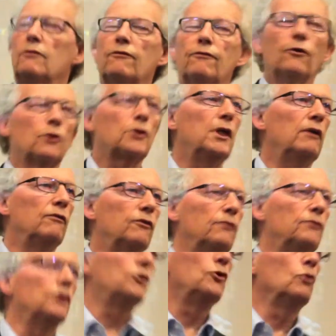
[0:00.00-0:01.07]

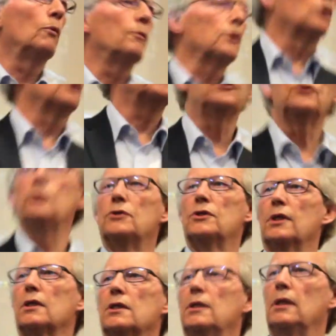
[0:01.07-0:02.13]
48-52 when we got to
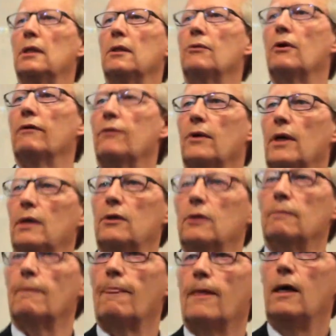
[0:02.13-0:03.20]
216 in the
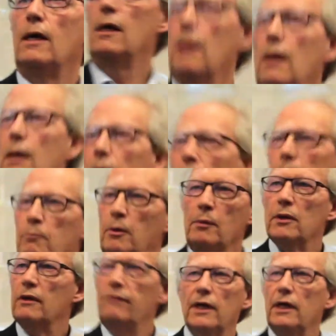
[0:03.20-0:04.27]
referendum.
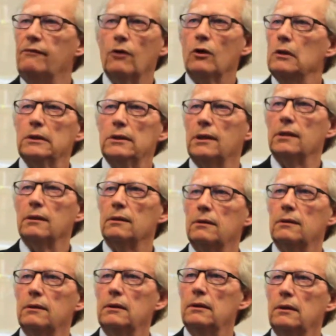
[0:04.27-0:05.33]
People are very volatile.
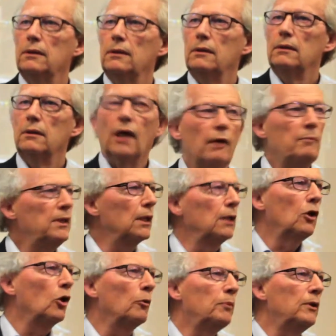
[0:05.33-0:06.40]
I meet a
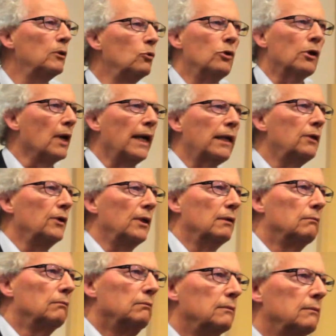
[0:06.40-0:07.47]
lot of people who are angry.
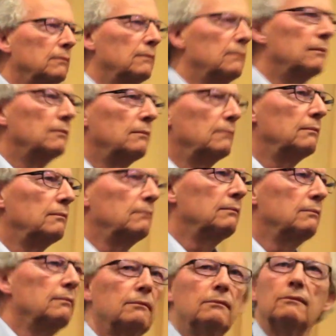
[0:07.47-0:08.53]

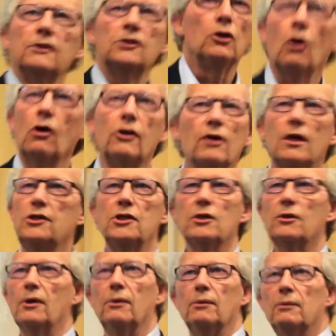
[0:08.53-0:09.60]
There's a lot of grudges
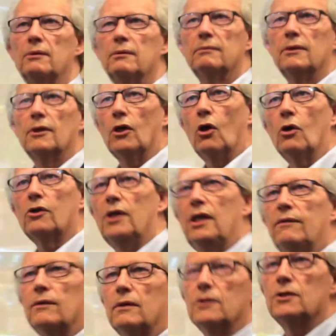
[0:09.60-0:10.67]
around, a lot of
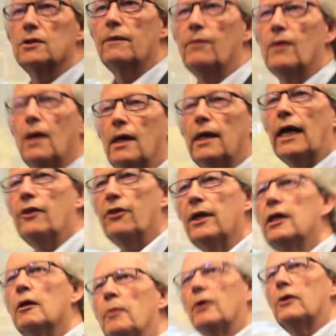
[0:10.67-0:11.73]
grievance. And think
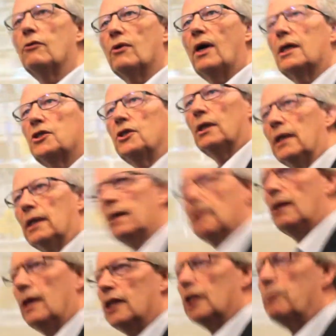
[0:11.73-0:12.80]
about it rationally.
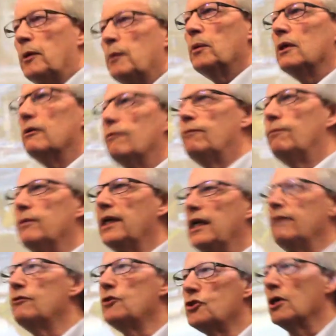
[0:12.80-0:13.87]
The people that
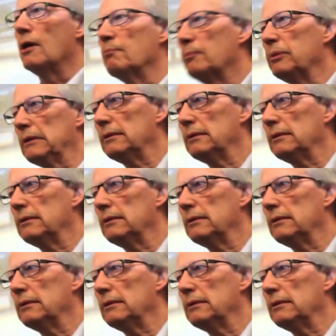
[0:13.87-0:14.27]
gave Trump